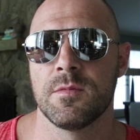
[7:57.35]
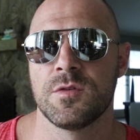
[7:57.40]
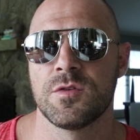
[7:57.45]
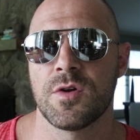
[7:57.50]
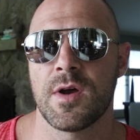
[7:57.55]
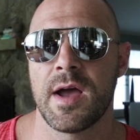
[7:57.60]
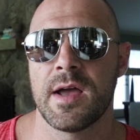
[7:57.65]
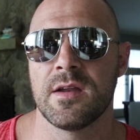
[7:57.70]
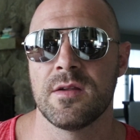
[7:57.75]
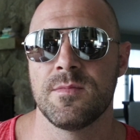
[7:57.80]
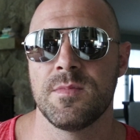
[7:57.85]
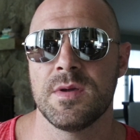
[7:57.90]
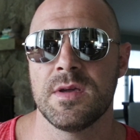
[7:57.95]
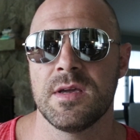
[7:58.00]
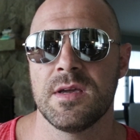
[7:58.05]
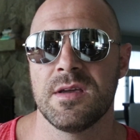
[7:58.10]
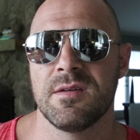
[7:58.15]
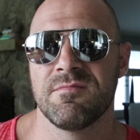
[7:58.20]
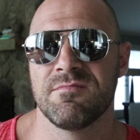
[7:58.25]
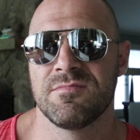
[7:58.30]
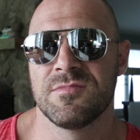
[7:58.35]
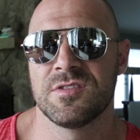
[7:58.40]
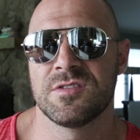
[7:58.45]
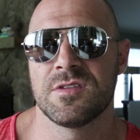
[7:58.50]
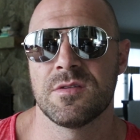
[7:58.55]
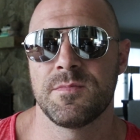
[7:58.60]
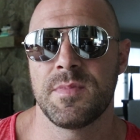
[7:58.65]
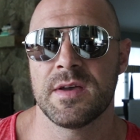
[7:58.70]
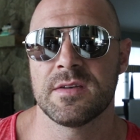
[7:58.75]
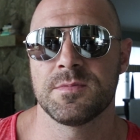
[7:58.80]
trying to be
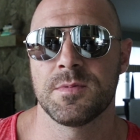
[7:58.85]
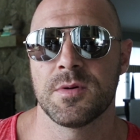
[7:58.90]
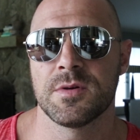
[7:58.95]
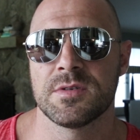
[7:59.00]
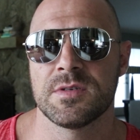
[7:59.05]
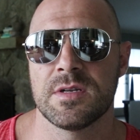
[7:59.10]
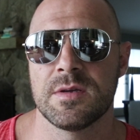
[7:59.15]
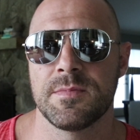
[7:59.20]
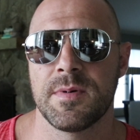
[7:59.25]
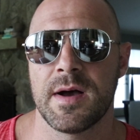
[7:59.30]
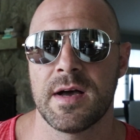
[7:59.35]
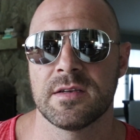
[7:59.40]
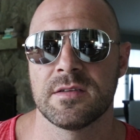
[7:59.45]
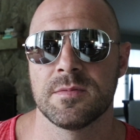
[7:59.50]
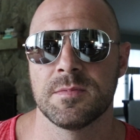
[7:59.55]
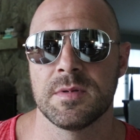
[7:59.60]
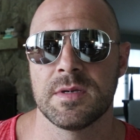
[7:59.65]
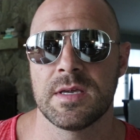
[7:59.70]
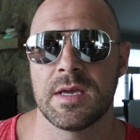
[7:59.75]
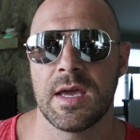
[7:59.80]
just the best person he possibly